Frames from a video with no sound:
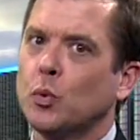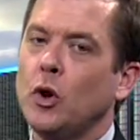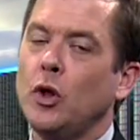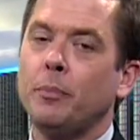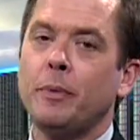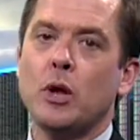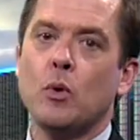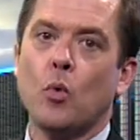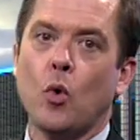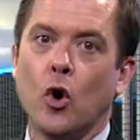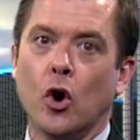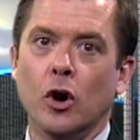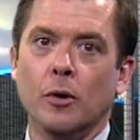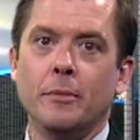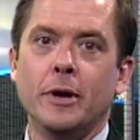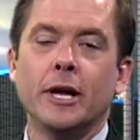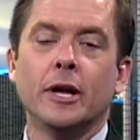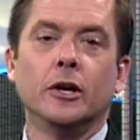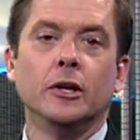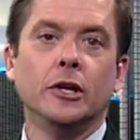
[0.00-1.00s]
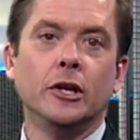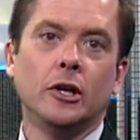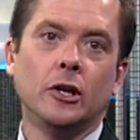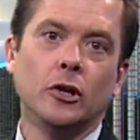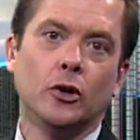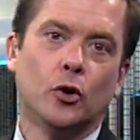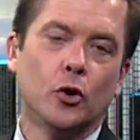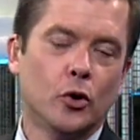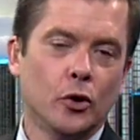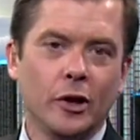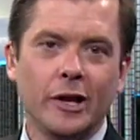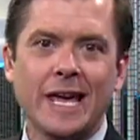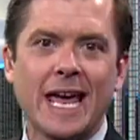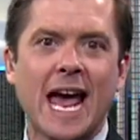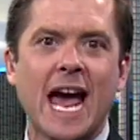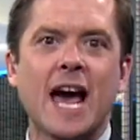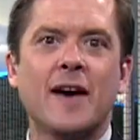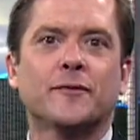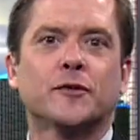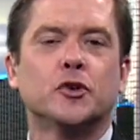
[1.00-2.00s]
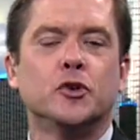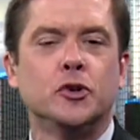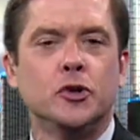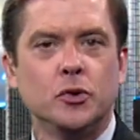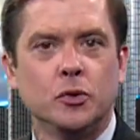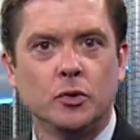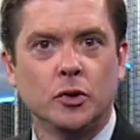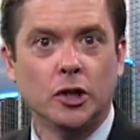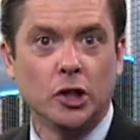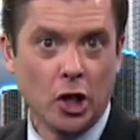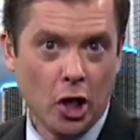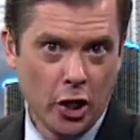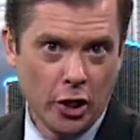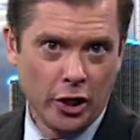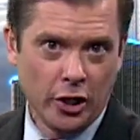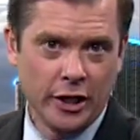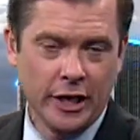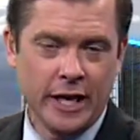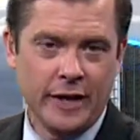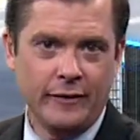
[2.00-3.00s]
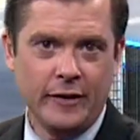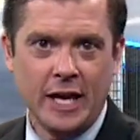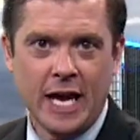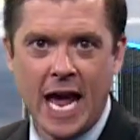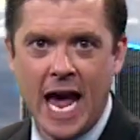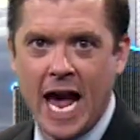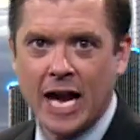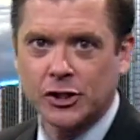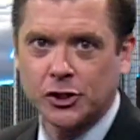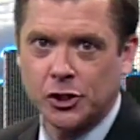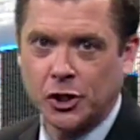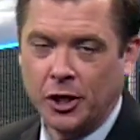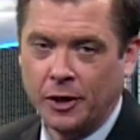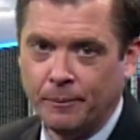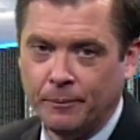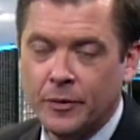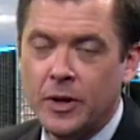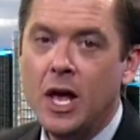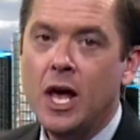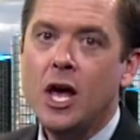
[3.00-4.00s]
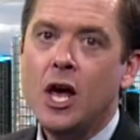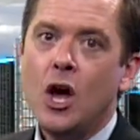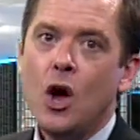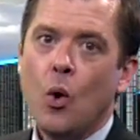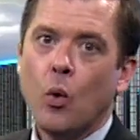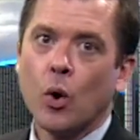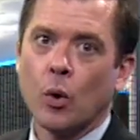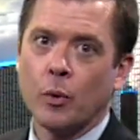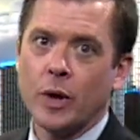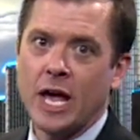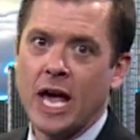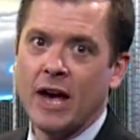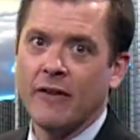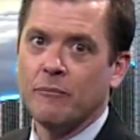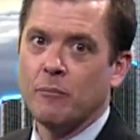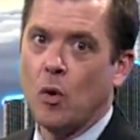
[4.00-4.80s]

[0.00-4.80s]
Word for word: will be warming, a little early afternoon lull in the action where we have